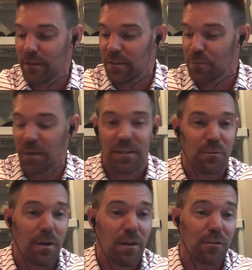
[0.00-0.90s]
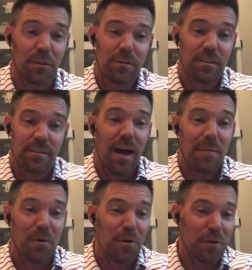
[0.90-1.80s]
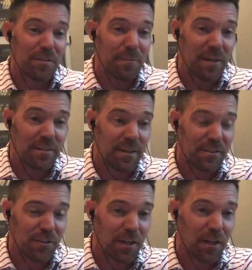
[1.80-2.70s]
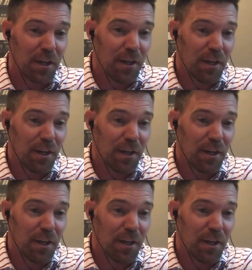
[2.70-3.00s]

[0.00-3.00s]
Yep. And this week is one of those. There was a time, Colt, you sent me a text. You're like,